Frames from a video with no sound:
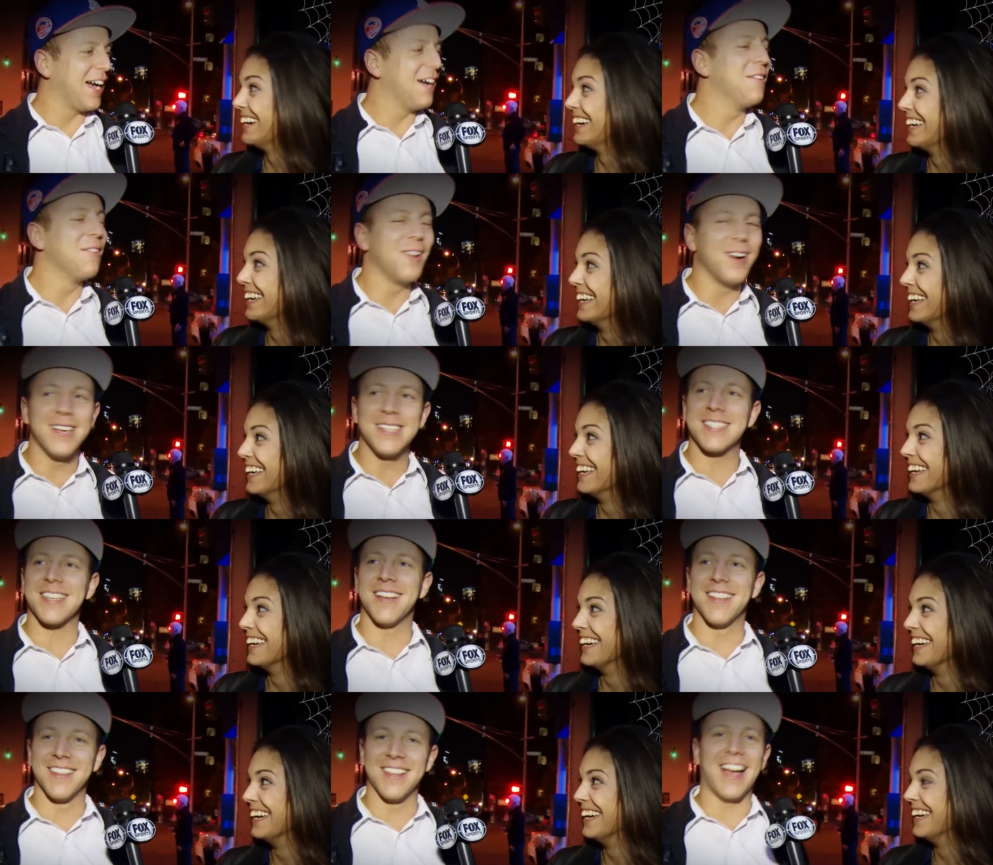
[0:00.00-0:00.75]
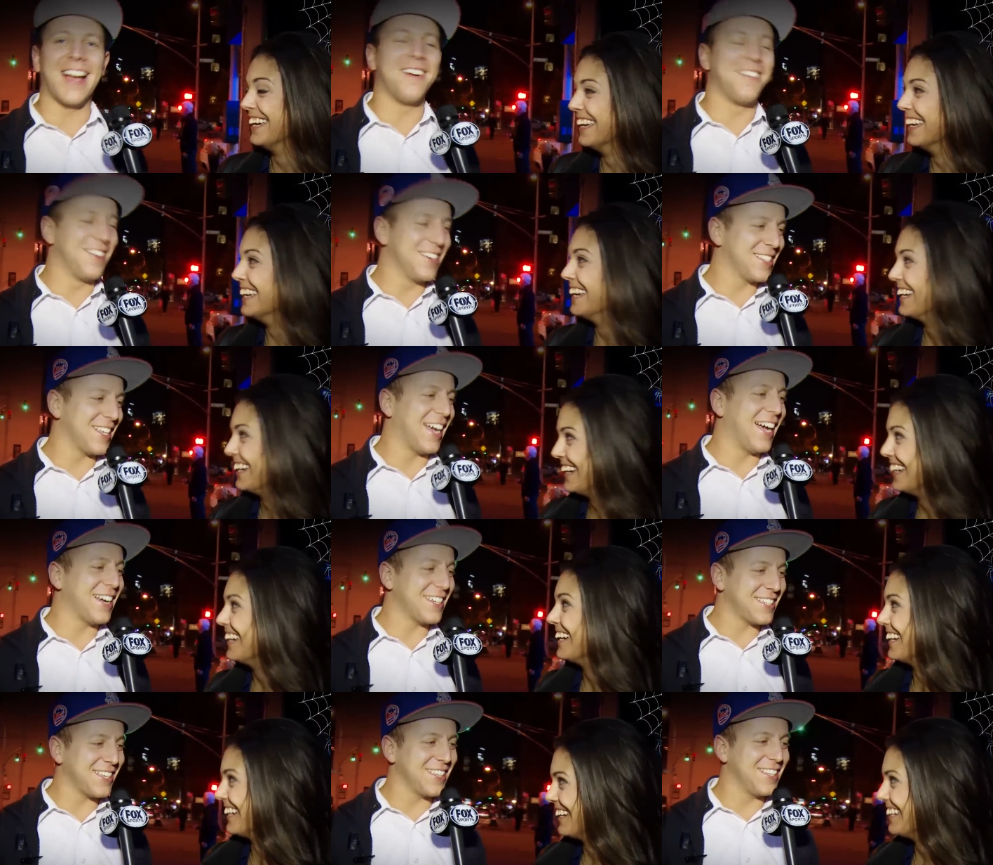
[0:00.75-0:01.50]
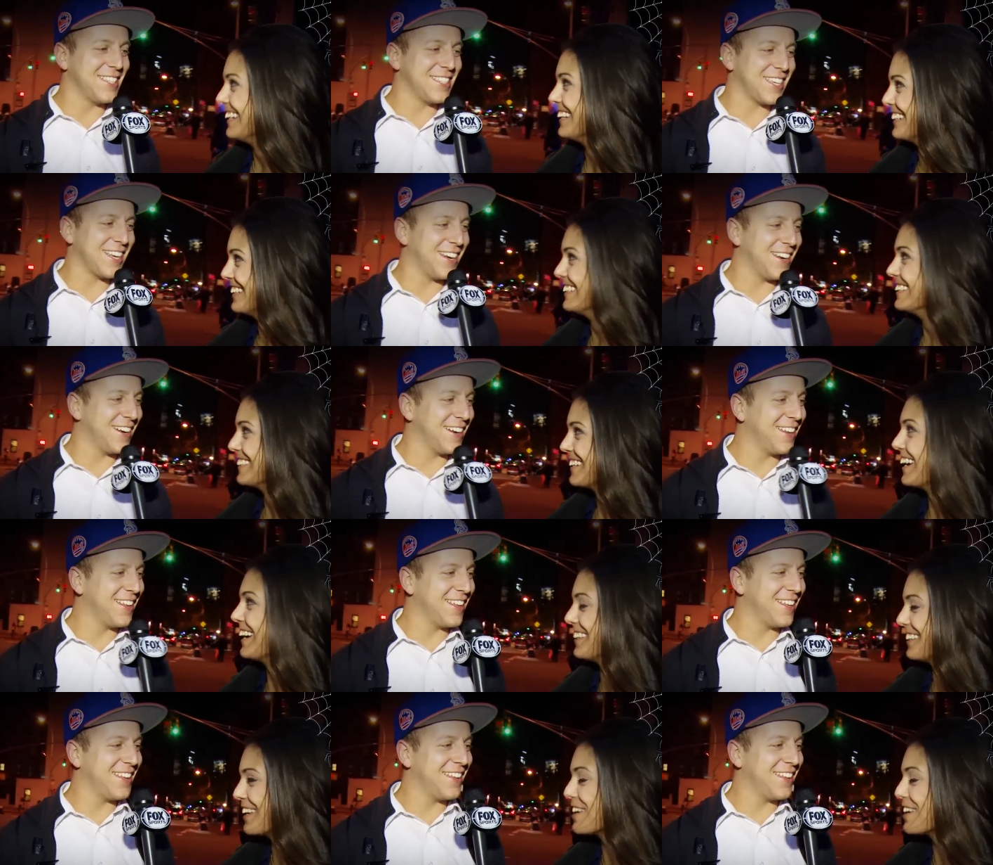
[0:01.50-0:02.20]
Speaker 1: I was I was actually scared.